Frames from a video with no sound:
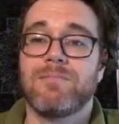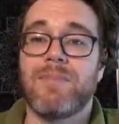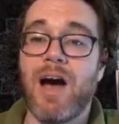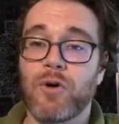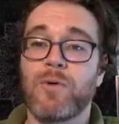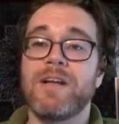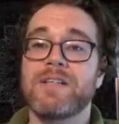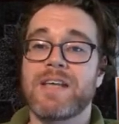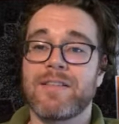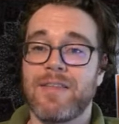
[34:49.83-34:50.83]
How
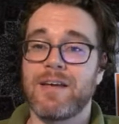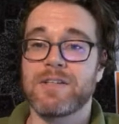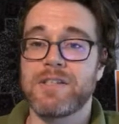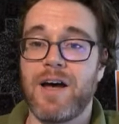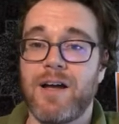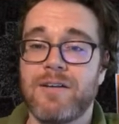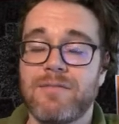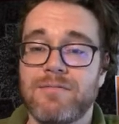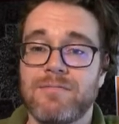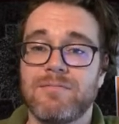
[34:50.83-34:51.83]
Greens Get Things
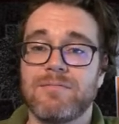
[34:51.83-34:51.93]
Done